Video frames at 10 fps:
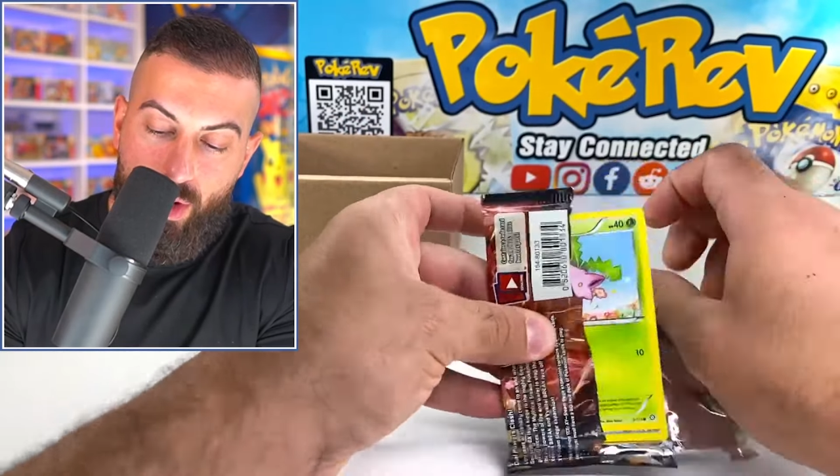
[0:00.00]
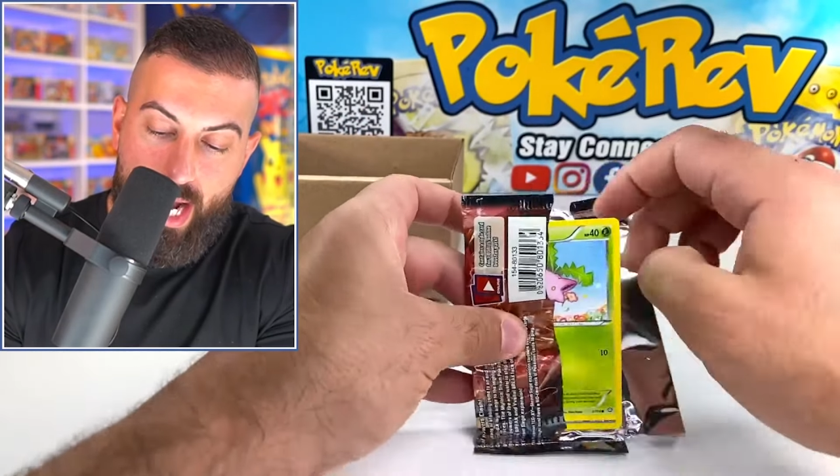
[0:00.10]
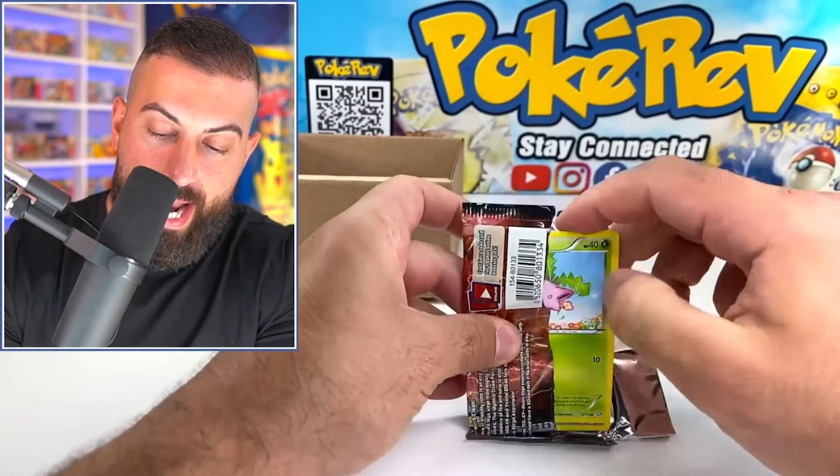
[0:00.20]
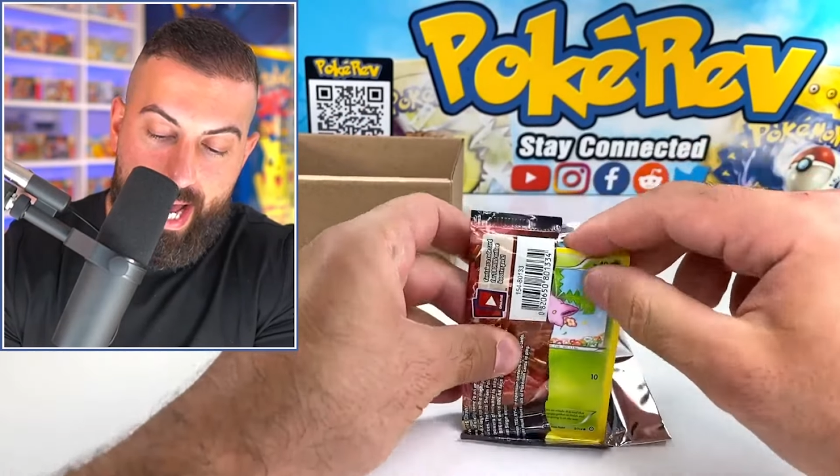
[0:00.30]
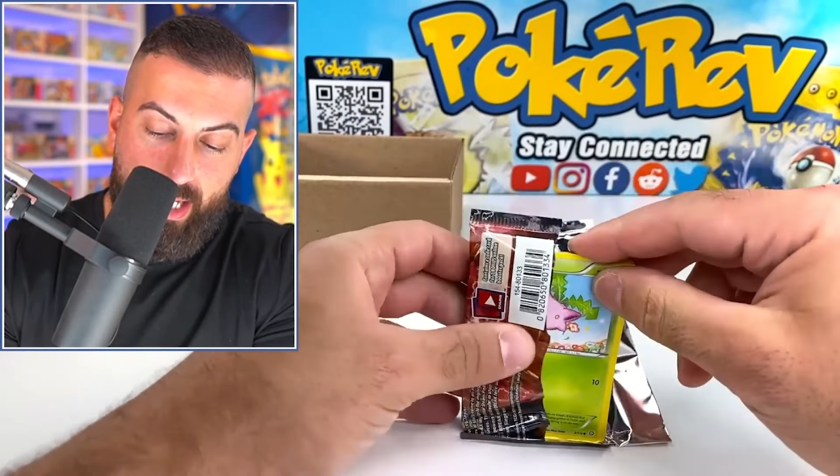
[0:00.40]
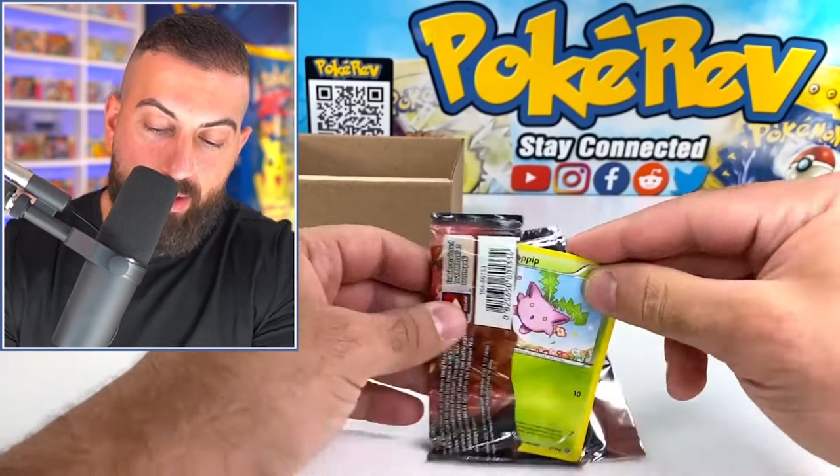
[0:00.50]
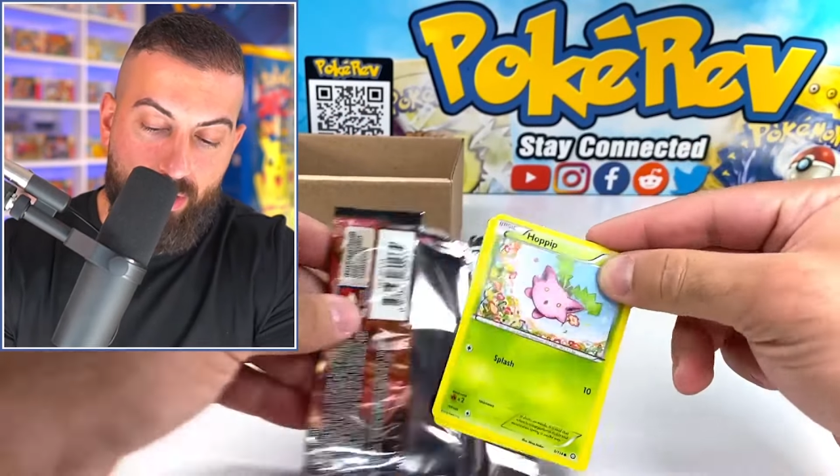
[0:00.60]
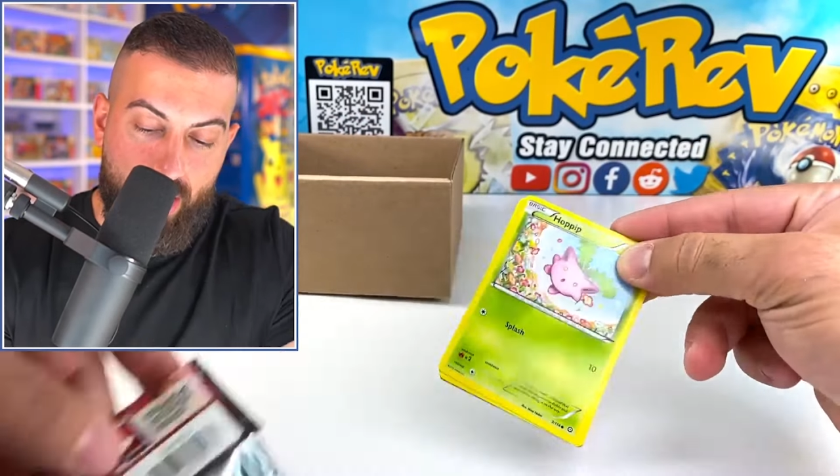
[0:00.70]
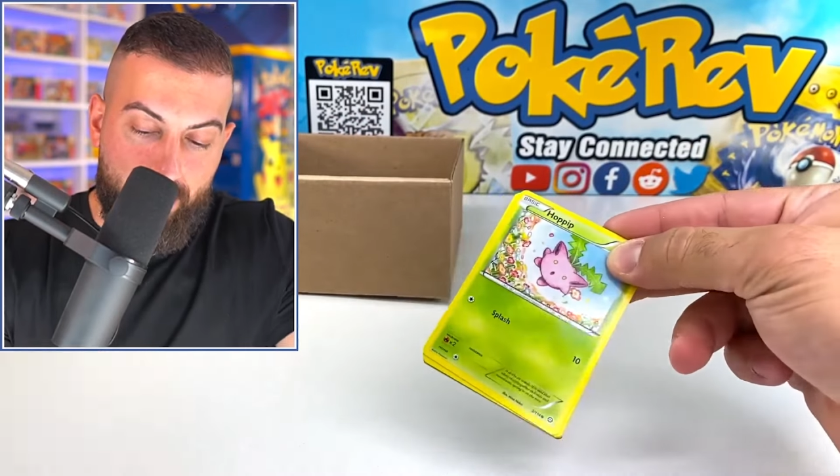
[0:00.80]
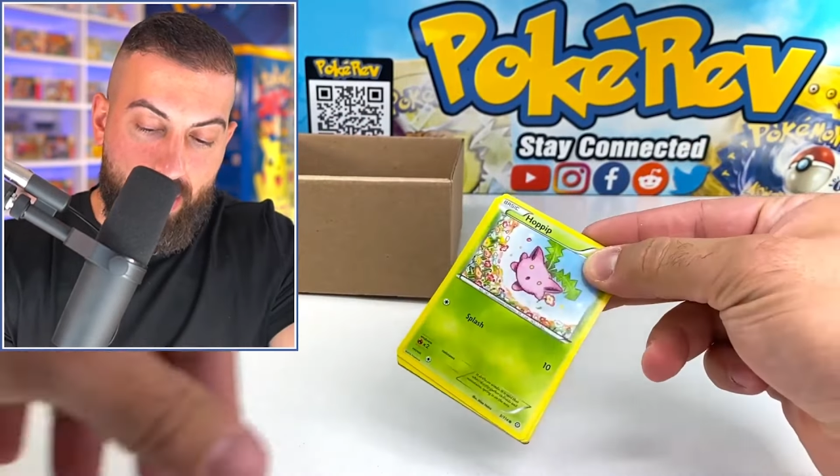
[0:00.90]
We're not
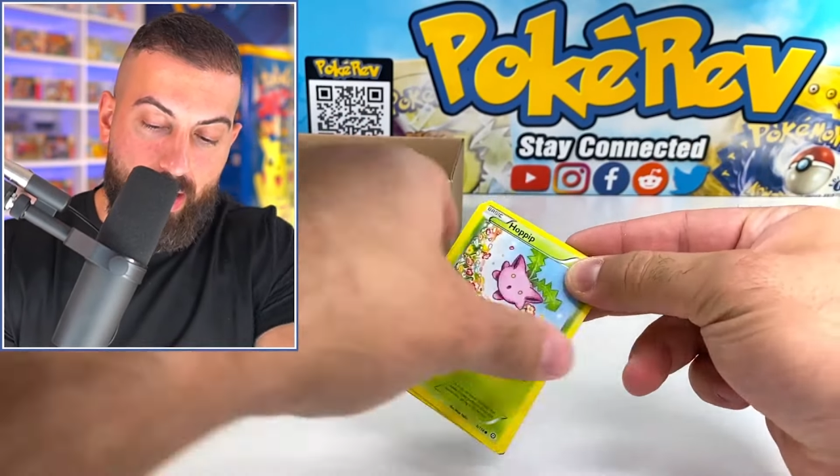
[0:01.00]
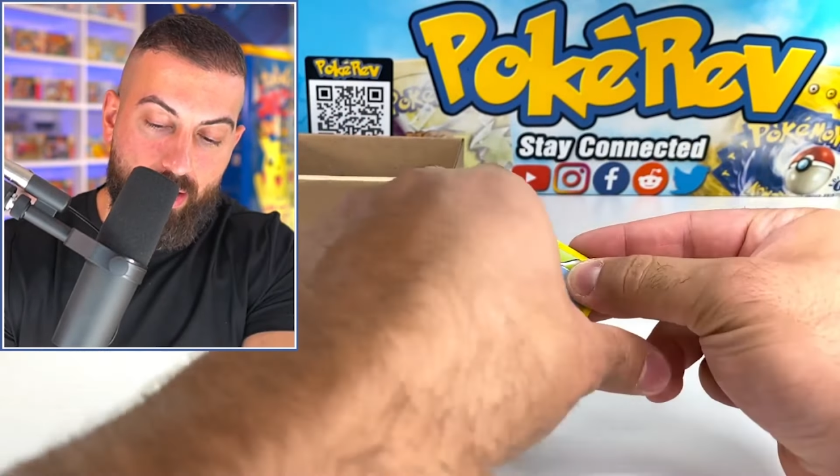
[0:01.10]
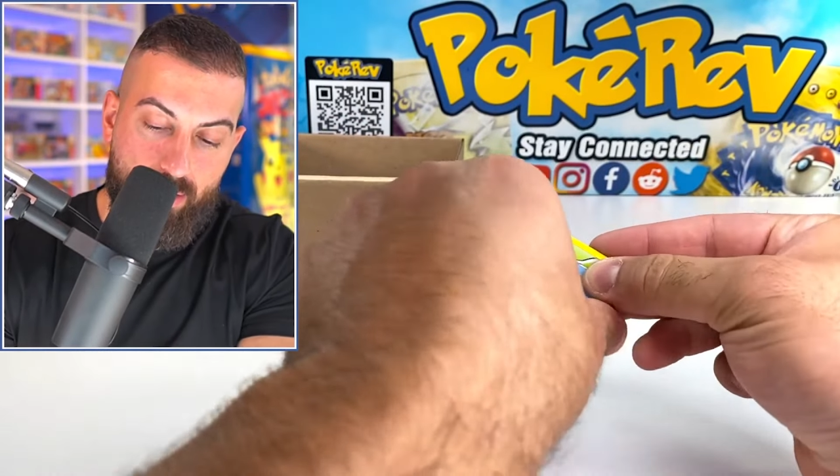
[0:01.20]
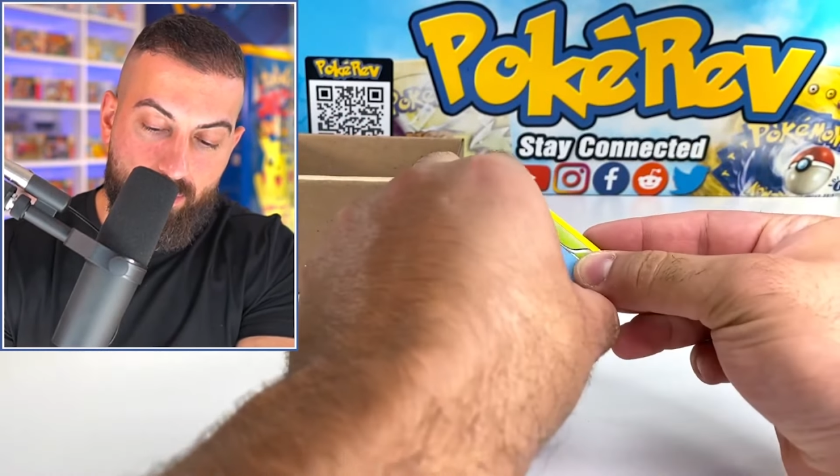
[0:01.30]
giving up yet.